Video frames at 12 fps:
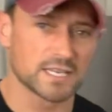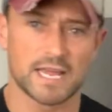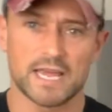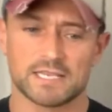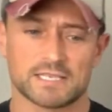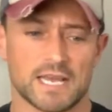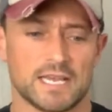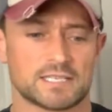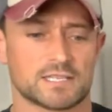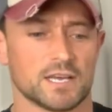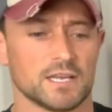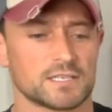
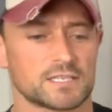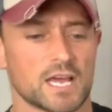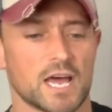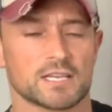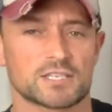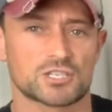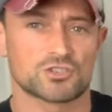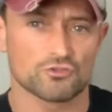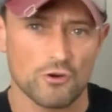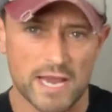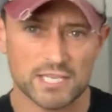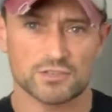is that
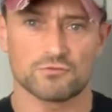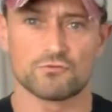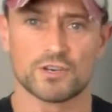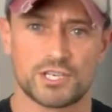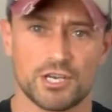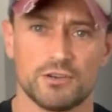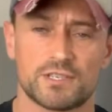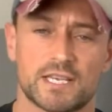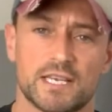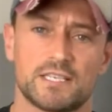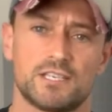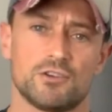stress
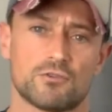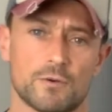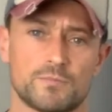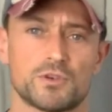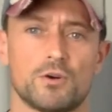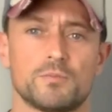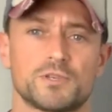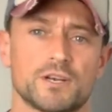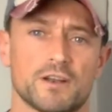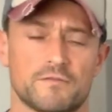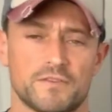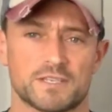reduces your
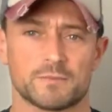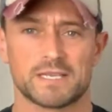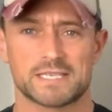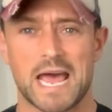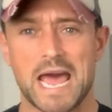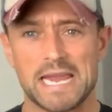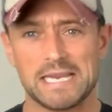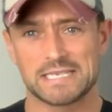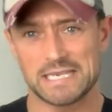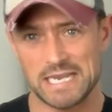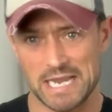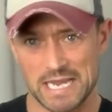absorption of vitamins A,
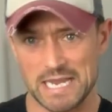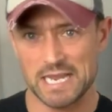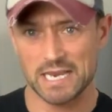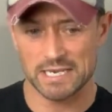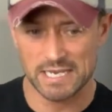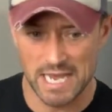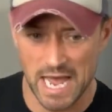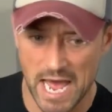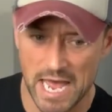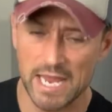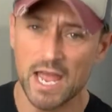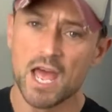D, E, and
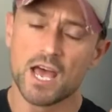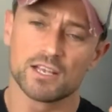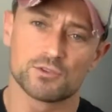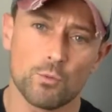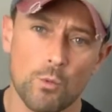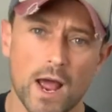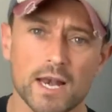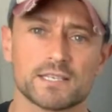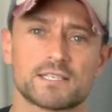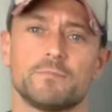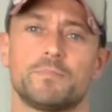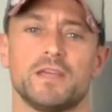K, as well
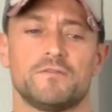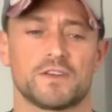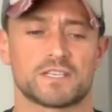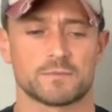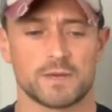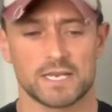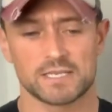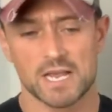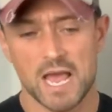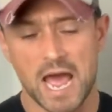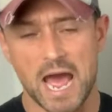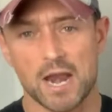as the B vitamins,
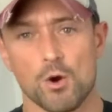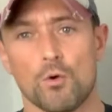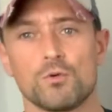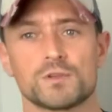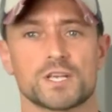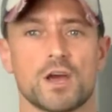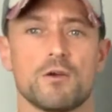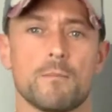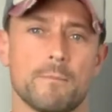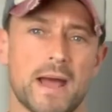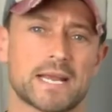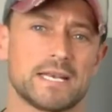and also
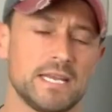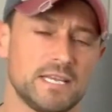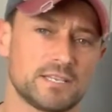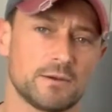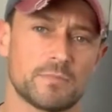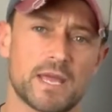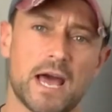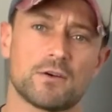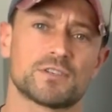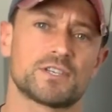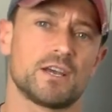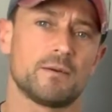magnesium,
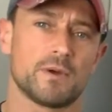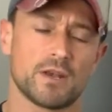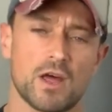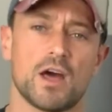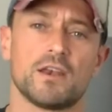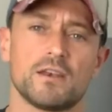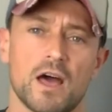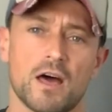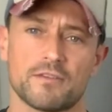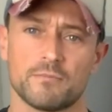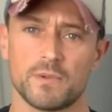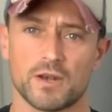calcium, and
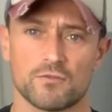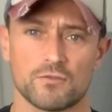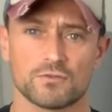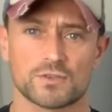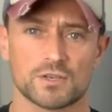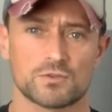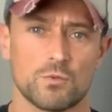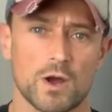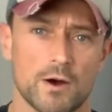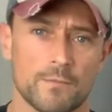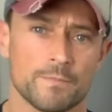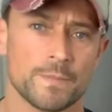other minerals as
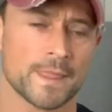well.